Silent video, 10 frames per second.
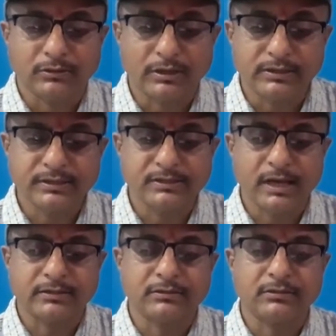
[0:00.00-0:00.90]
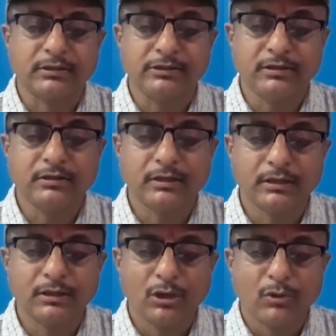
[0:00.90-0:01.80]
under that the little
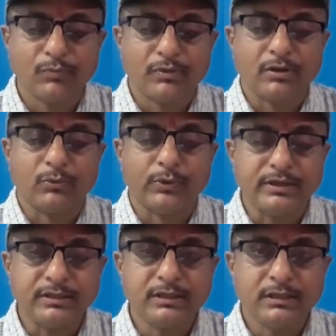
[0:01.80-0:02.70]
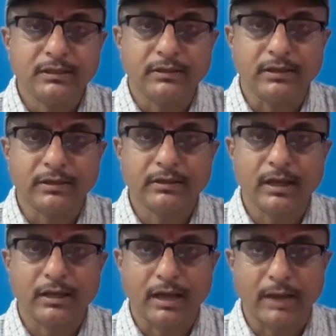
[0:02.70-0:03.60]
girl Wendy here
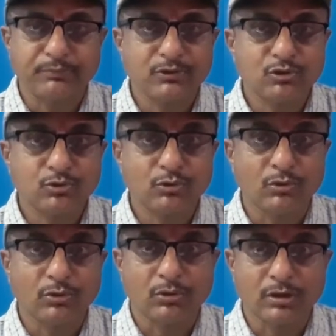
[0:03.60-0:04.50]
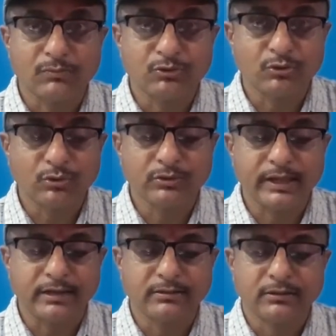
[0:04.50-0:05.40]
happens to come to know
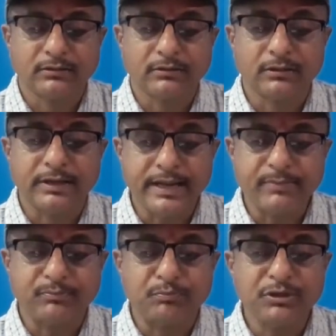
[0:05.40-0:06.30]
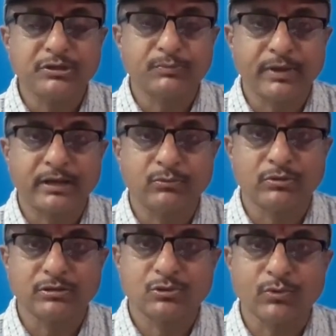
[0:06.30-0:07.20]
that the name Peter Pan
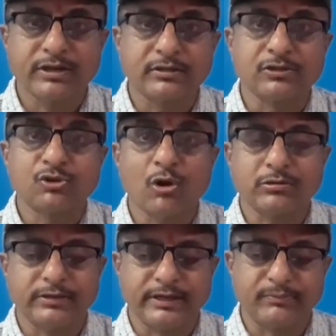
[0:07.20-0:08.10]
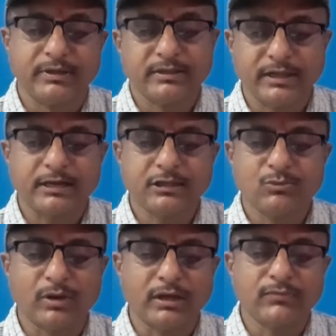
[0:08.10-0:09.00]
was quite a short name. That
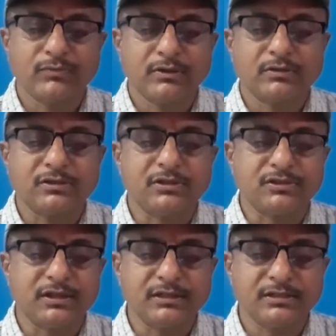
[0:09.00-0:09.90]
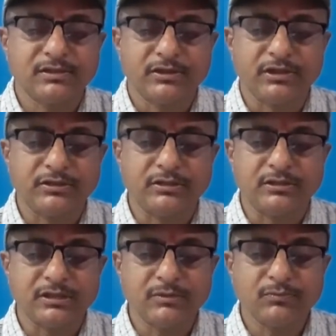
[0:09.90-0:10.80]
is why she says it did
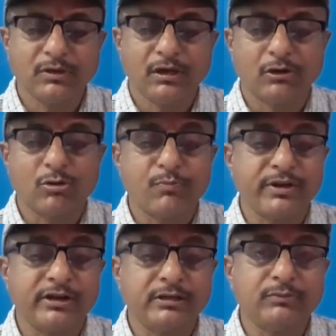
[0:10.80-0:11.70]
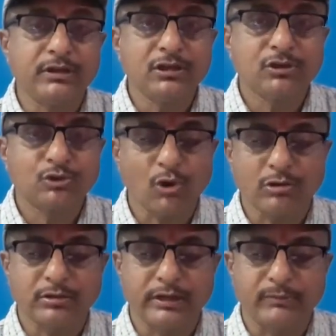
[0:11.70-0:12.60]
seem a comparatively
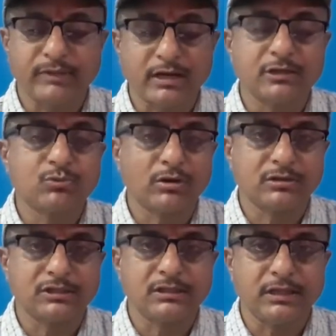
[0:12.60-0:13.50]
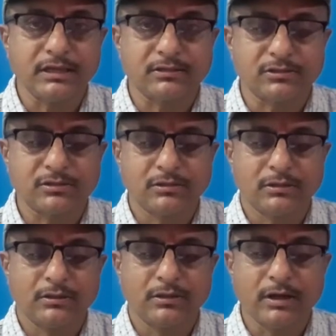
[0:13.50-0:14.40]
short name. That is what she thinks
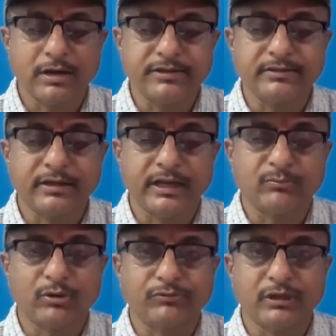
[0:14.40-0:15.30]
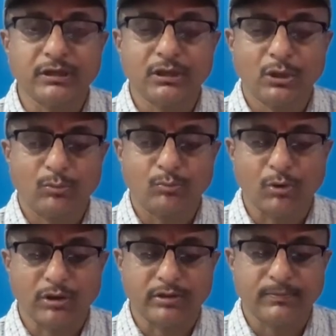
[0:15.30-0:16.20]
regarding the name of the
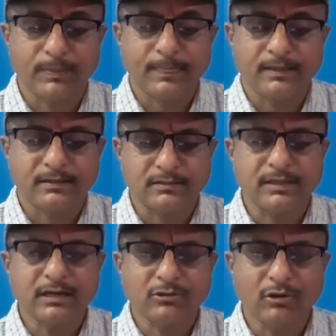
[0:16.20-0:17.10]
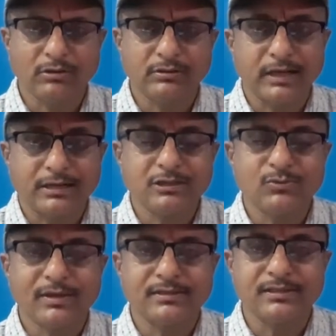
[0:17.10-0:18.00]
boy. Is that all? That is
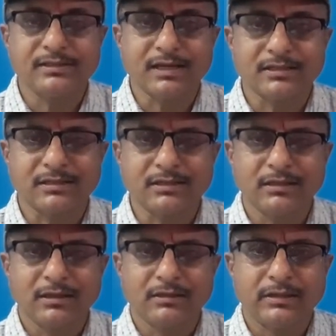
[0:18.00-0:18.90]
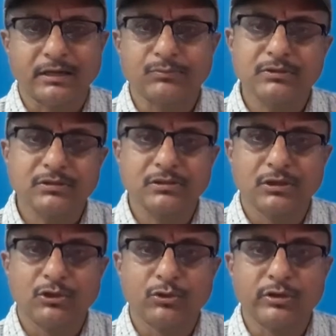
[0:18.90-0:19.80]
why she is asking. That
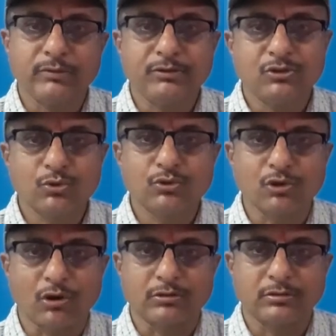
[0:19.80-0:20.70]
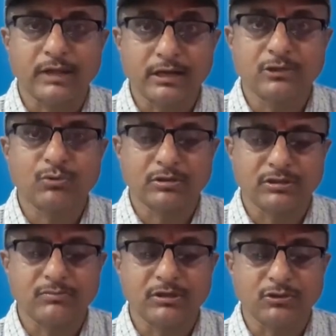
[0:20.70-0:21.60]
must your name is so short. That is what
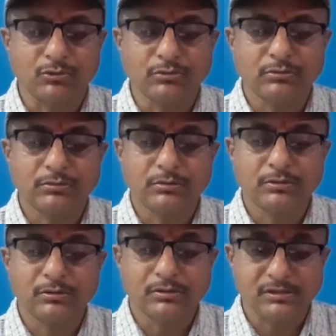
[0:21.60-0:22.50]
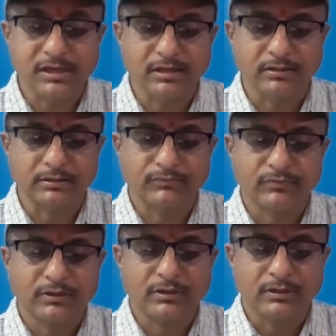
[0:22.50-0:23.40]
she mean to say here.
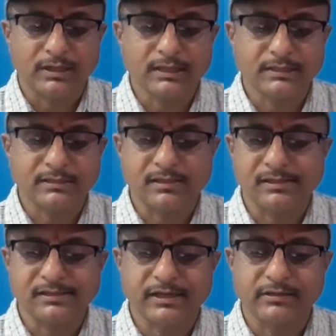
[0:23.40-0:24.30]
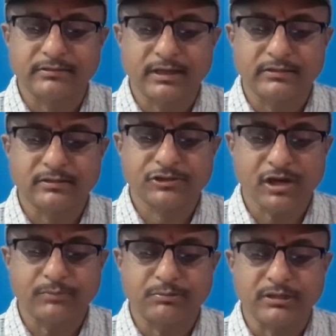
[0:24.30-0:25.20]
Yes, he said rather
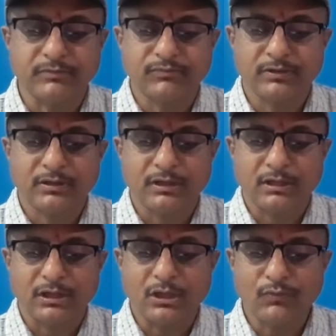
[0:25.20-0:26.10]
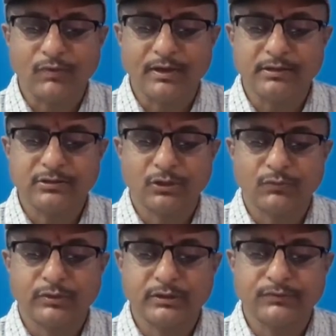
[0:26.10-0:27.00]
sharply. He felt
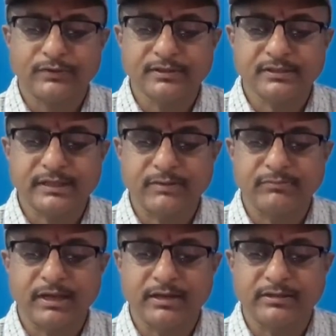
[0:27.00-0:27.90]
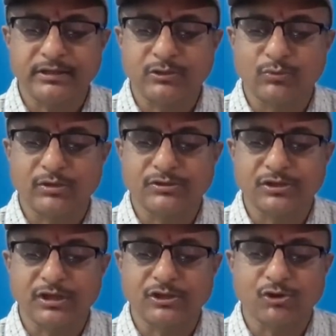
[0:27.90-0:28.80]
for the first time that it
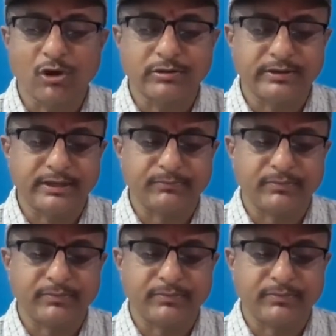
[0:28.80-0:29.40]
was a short name.